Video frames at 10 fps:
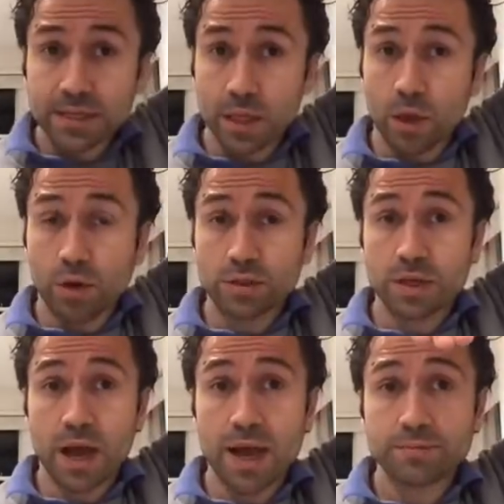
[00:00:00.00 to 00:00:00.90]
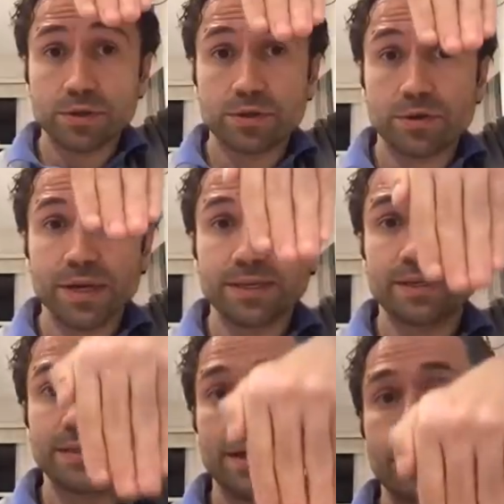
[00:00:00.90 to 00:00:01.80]
a long time to create
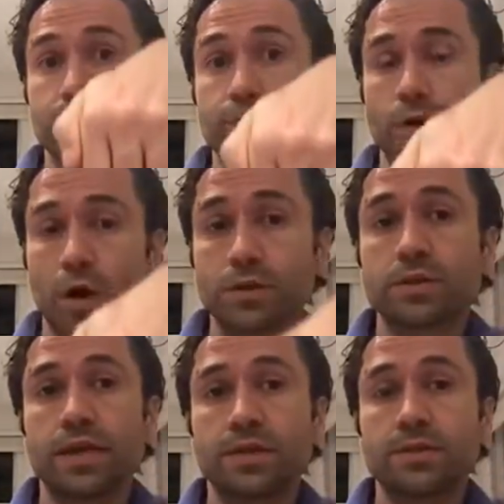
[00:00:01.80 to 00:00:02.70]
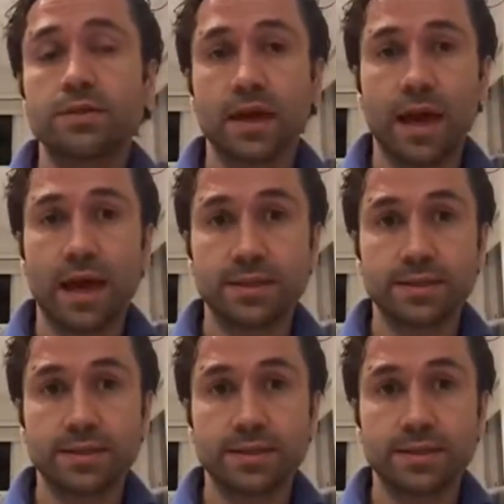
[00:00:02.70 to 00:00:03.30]
that depth of content and